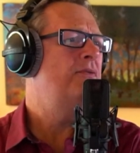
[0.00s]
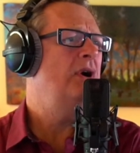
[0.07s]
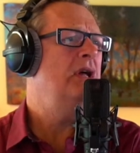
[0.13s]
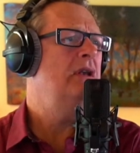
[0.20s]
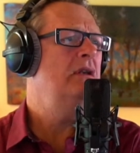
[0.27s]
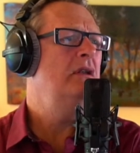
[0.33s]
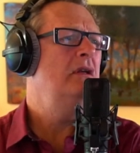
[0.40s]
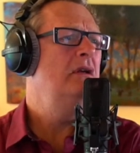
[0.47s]

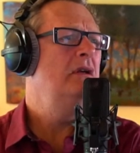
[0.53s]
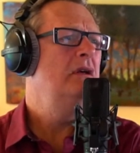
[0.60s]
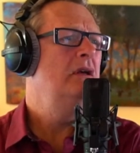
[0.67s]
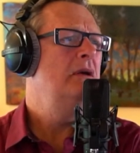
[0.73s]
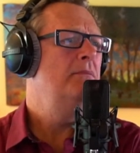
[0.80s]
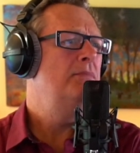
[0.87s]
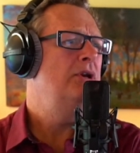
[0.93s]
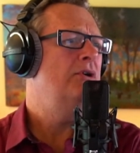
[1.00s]
fun,
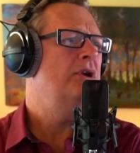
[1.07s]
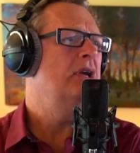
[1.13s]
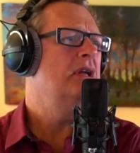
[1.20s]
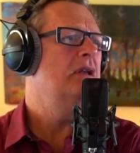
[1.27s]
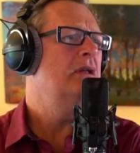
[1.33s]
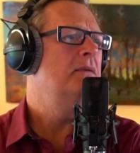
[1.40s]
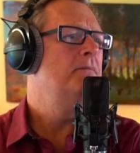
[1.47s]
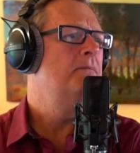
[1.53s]

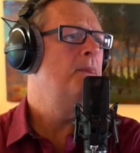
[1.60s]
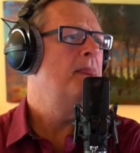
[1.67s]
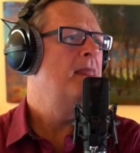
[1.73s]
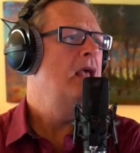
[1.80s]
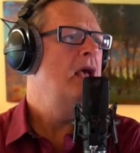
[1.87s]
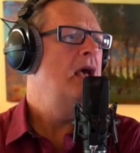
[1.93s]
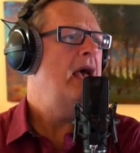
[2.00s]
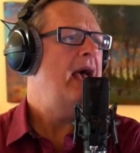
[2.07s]
period.
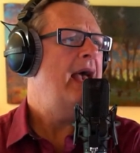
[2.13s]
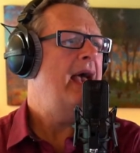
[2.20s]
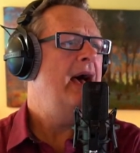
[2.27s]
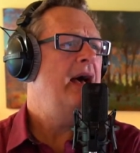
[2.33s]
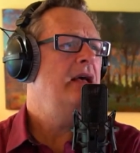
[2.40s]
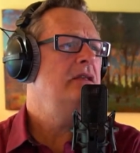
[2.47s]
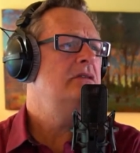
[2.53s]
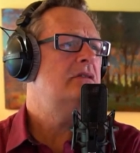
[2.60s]

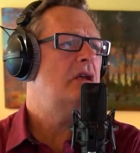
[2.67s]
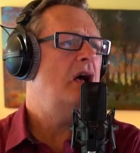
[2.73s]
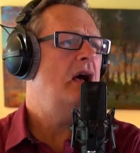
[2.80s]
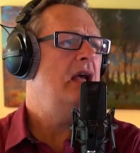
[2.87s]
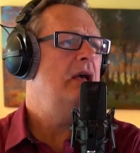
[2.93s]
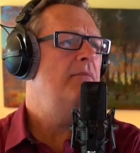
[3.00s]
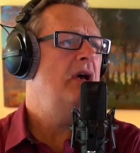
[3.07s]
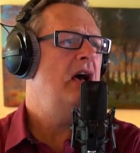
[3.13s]
As
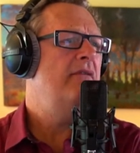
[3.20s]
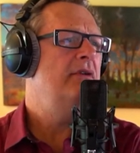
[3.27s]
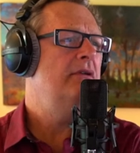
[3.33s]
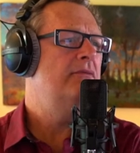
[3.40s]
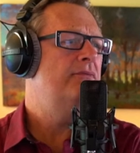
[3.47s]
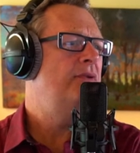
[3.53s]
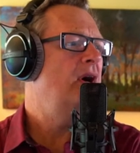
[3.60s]
I am having